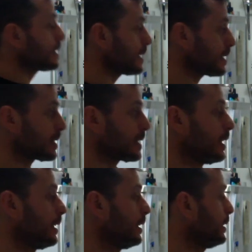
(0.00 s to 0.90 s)

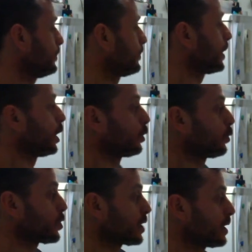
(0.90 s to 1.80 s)
necessary to
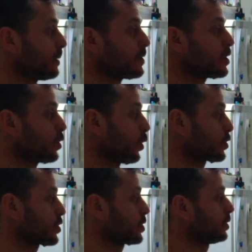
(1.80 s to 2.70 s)
skim
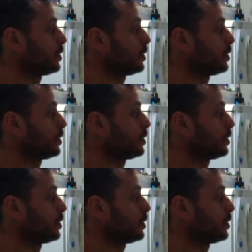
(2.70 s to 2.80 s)
stocks